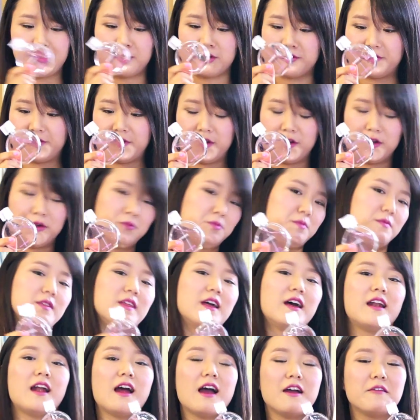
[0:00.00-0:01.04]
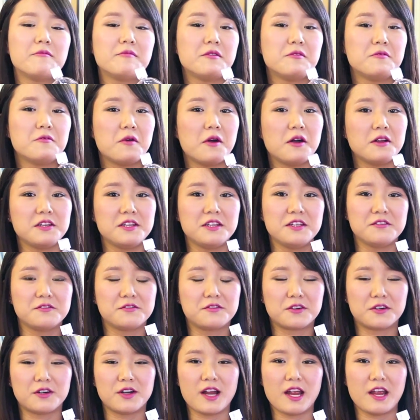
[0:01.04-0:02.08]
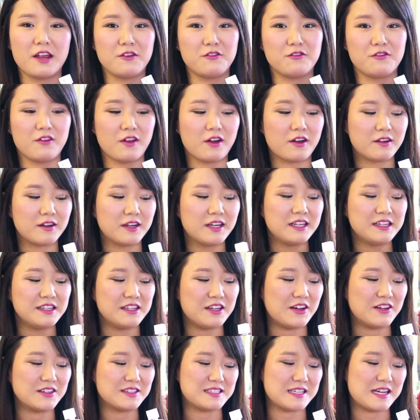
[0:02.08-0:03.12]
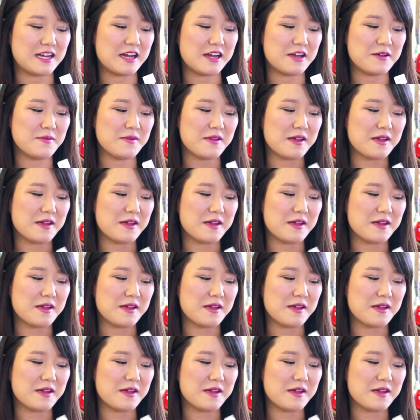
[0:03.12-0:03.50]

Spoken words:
perfume that I've been wanting for a very long time,